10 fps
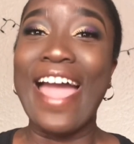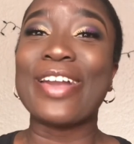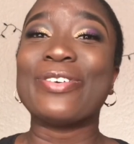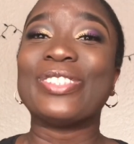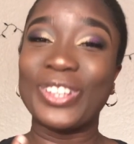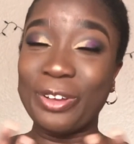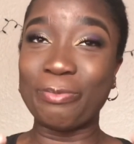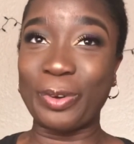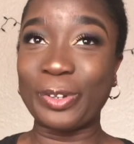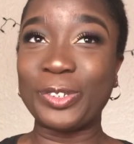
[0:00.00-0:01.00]
it was so
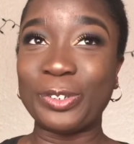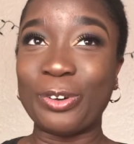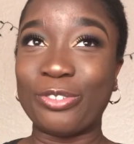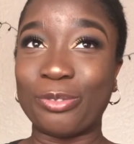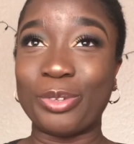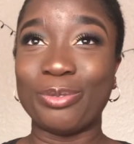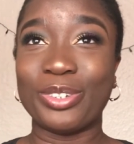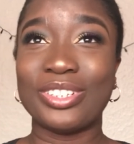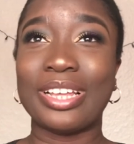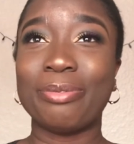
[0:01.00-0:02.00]
emotional for me,
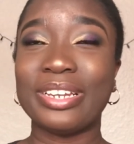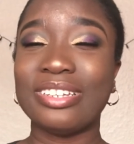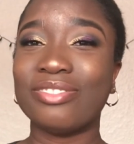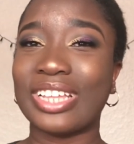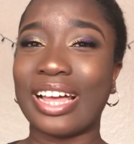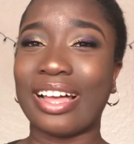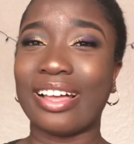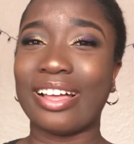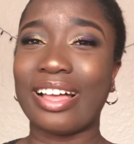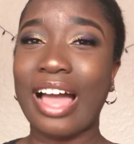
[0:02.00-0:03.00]
because I believe
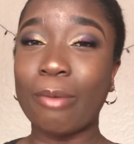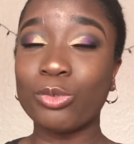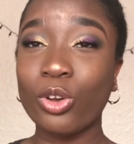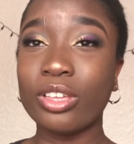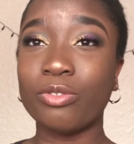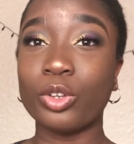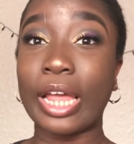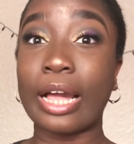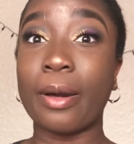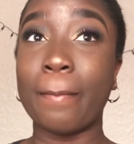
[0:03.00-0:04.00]
that I'm not even like a